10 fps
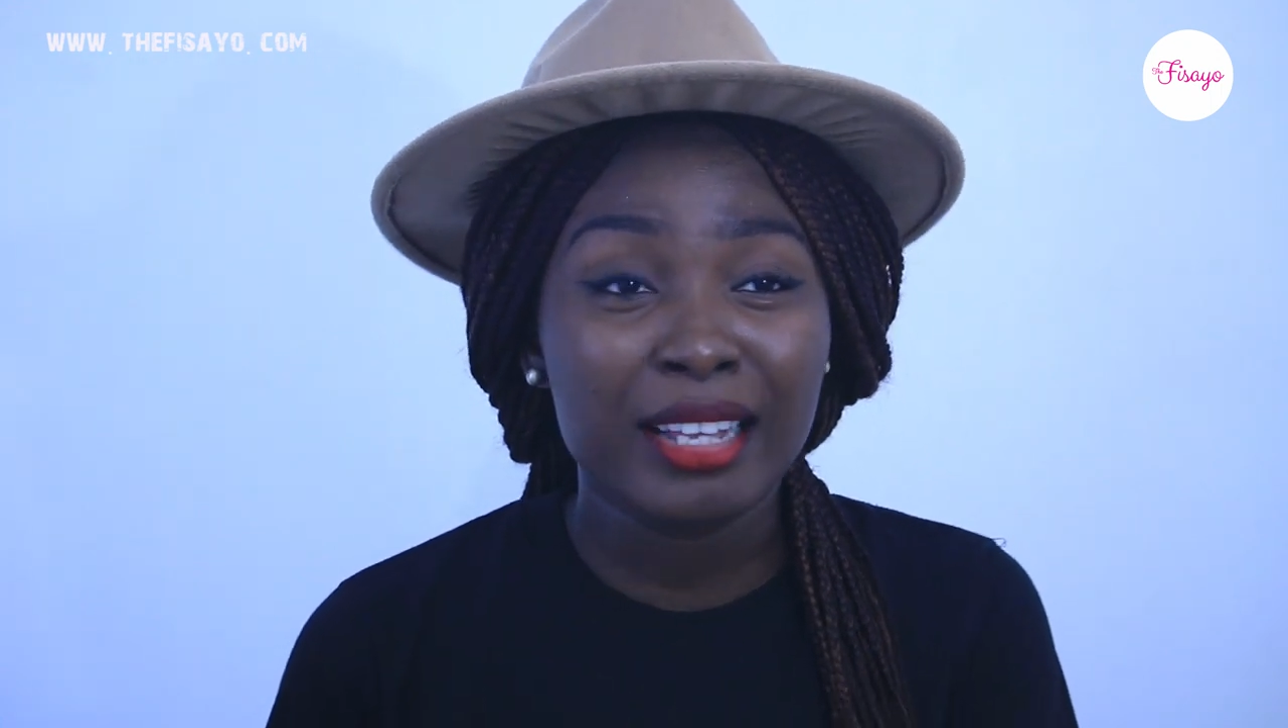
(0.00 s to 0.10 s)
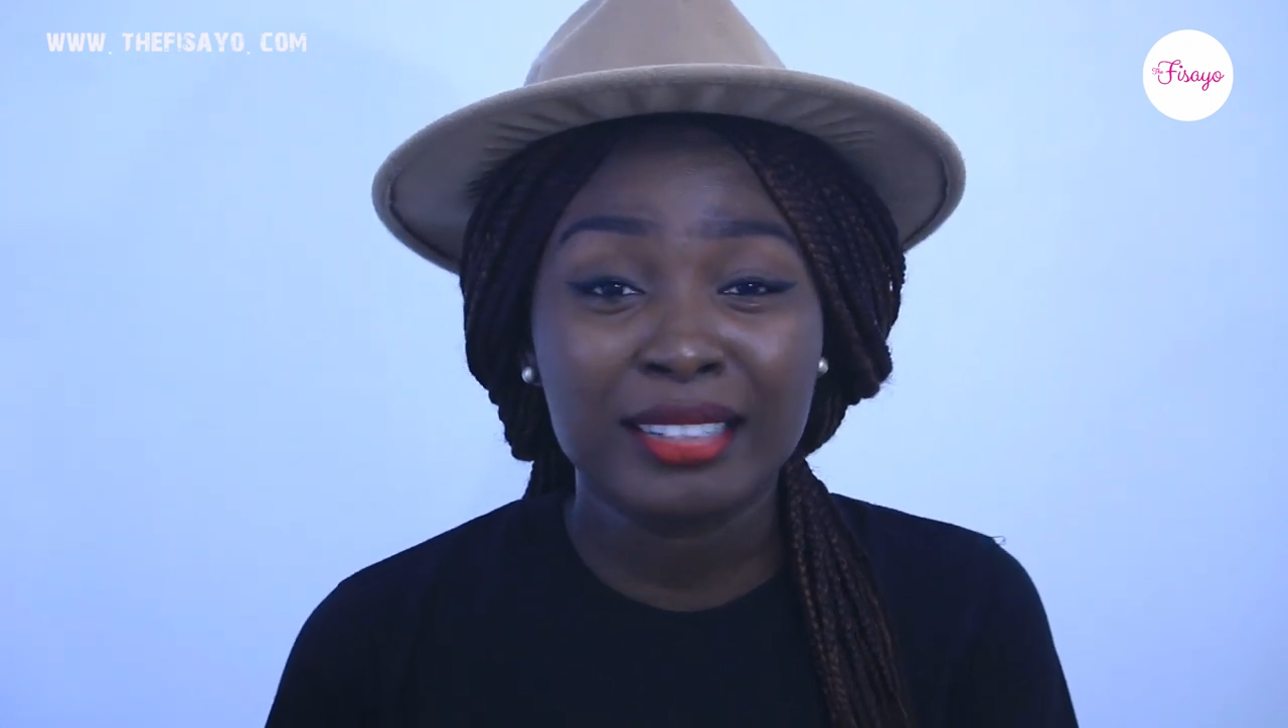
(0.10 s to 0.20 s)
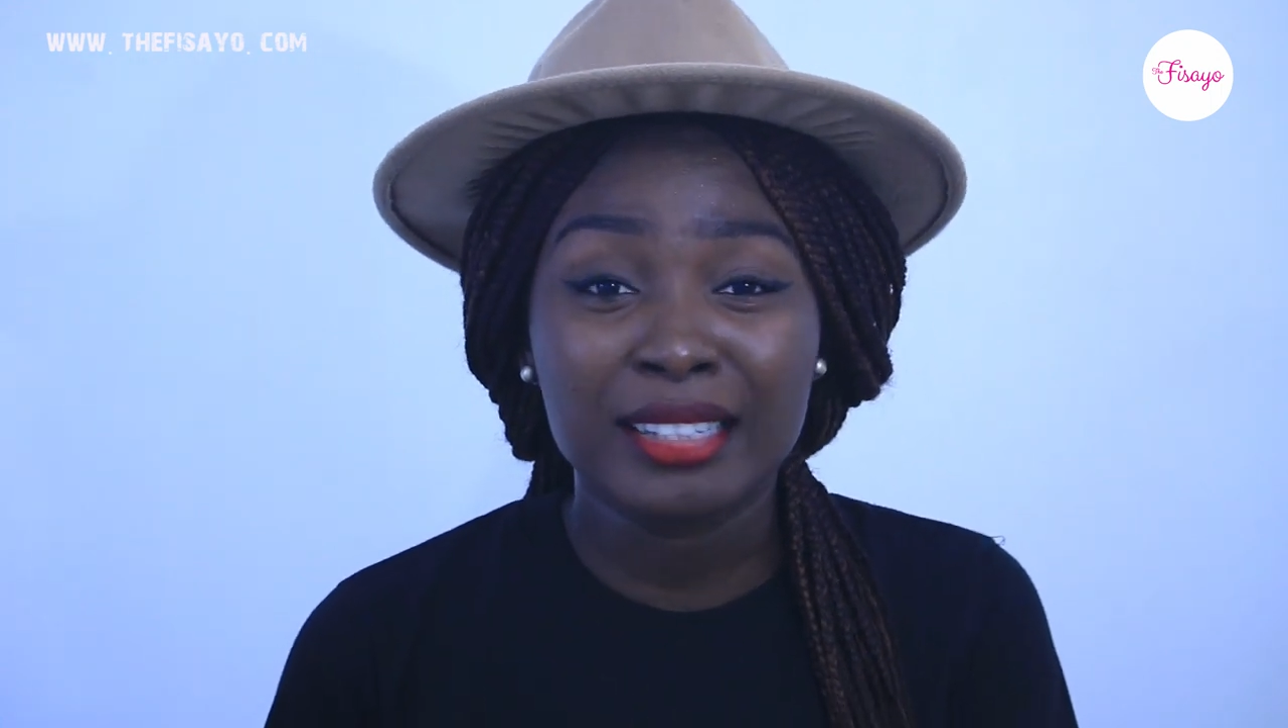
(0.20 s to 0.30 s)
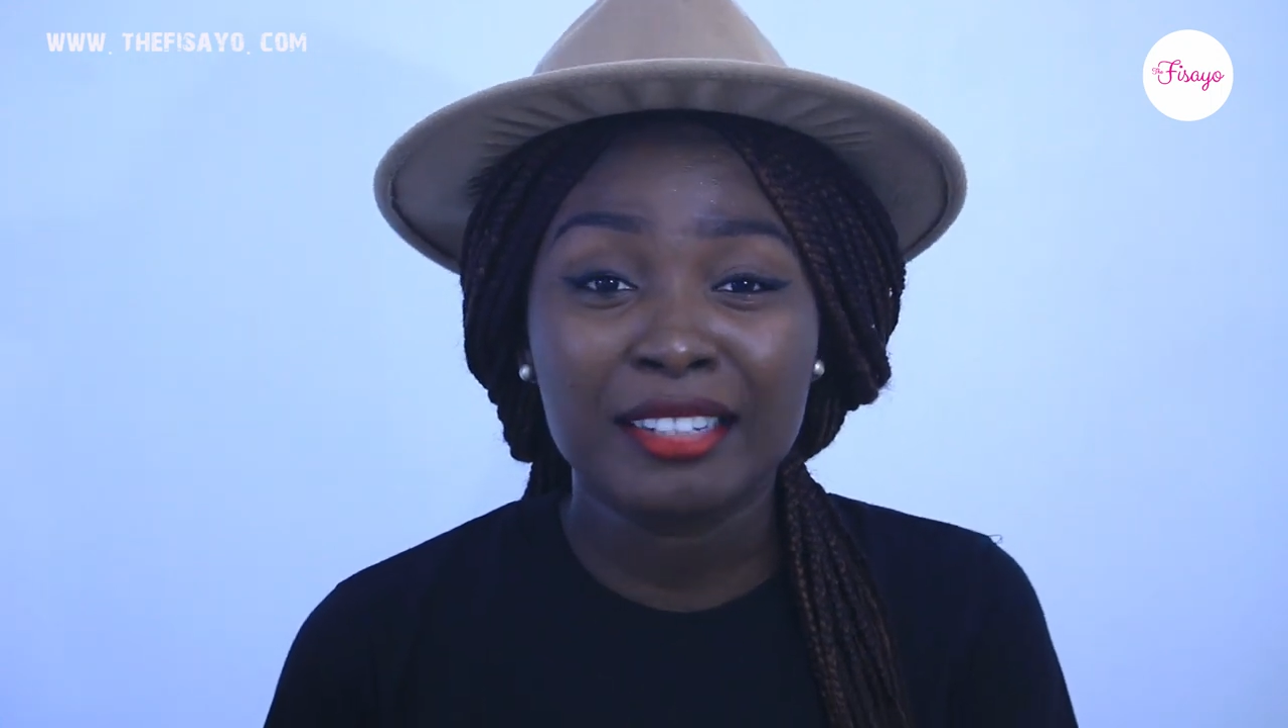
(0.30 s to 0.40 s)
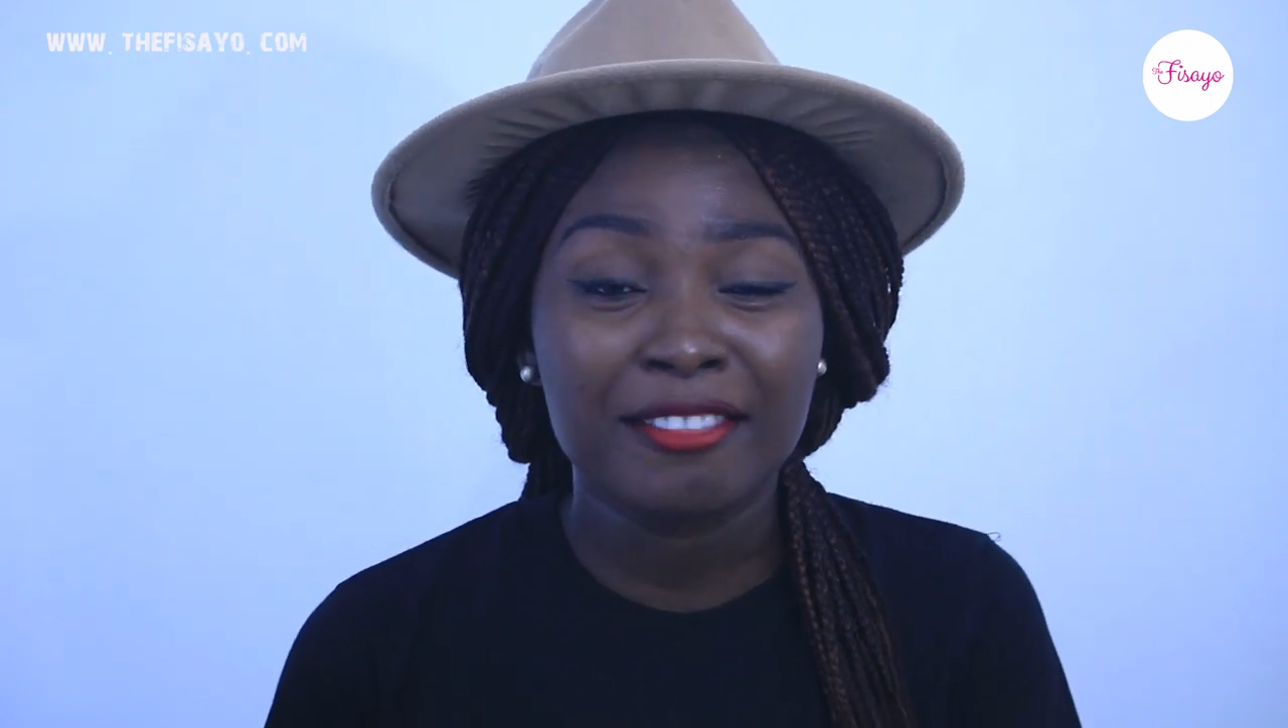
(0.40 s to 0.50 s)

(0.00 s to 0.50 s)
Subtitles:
let's say, the